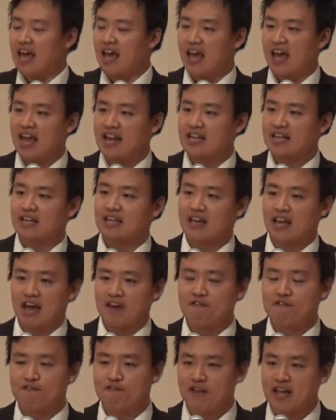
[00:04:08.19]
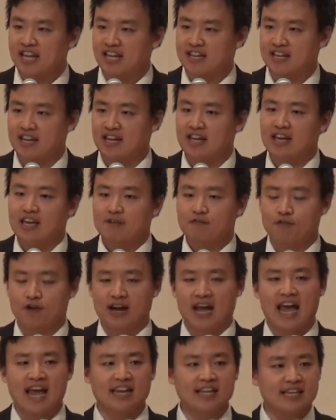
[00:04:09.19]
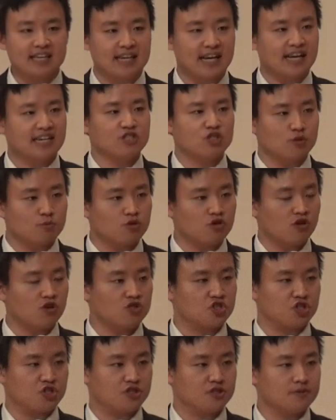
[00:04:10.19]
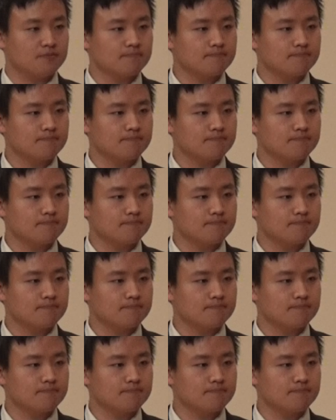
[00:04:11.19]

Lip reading: any affinity for any kind of culture.